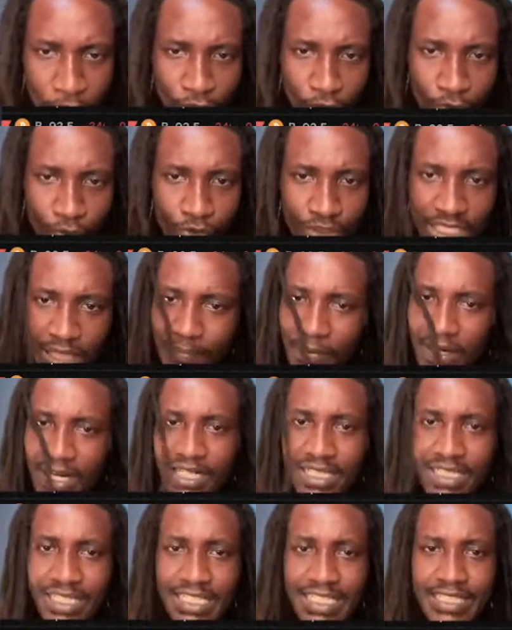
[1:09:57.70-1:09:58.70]
which
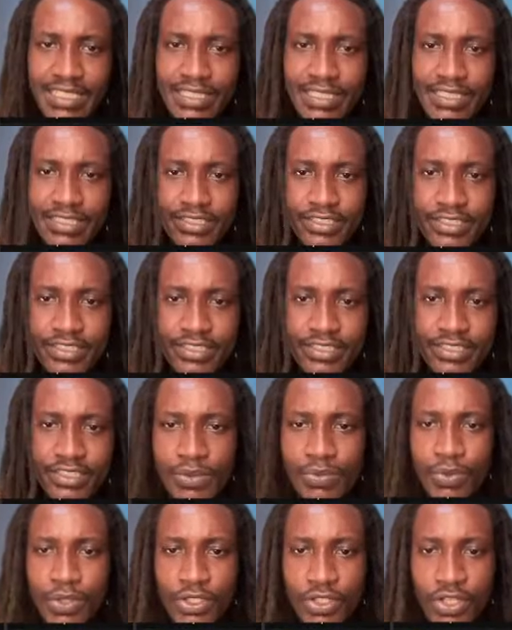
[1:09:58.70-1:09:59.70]
apparently is still the
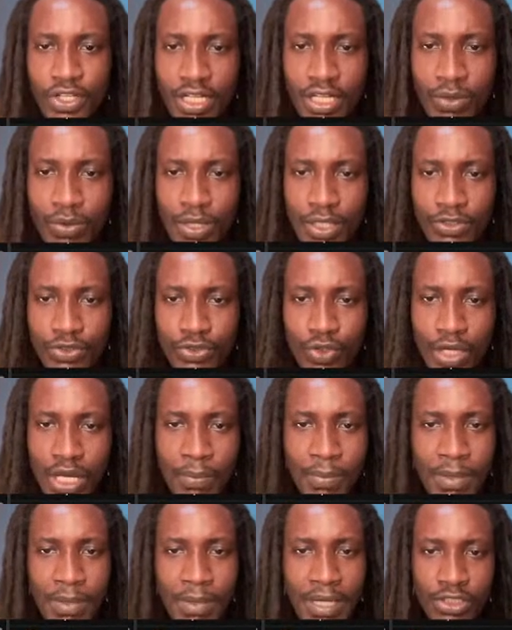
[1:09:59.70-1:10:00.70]
same with the other one. So I
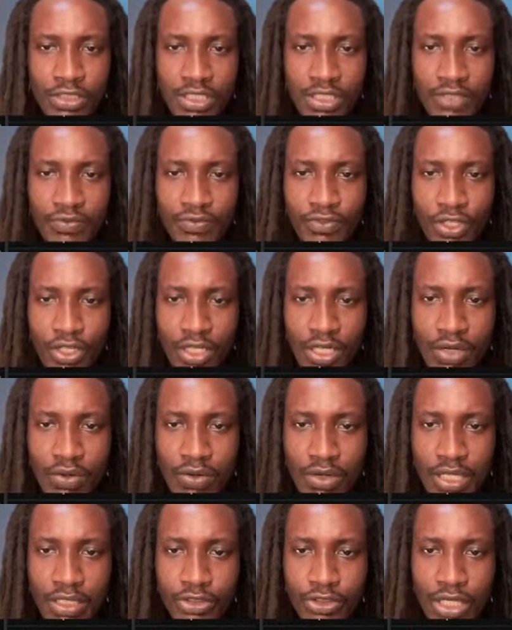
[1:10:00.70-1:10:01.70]
might just leave the other
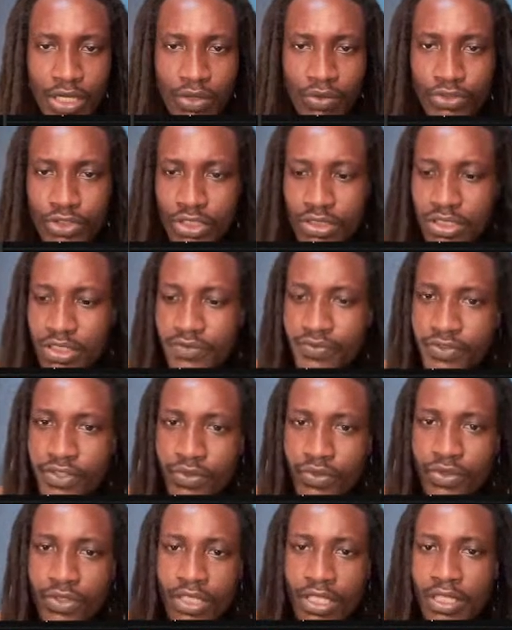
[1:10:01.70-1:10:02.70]
one. So I will just
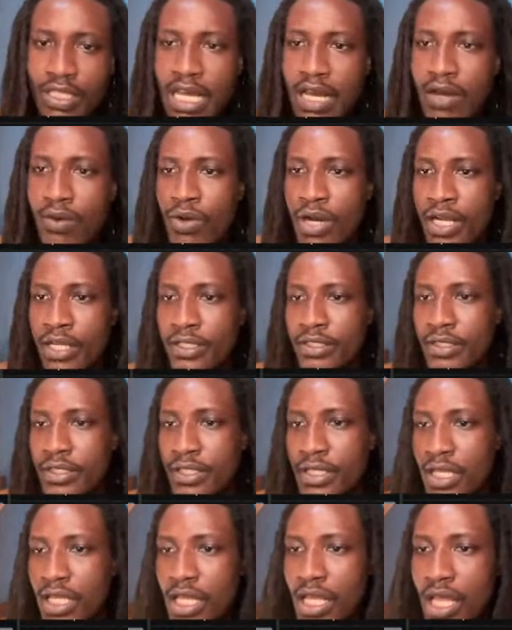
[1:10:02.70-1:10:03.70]
leave that one.
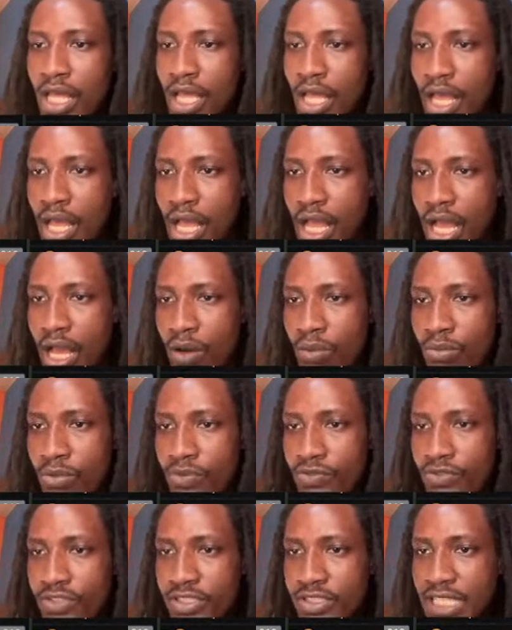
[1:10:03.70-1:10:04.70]
I'll move this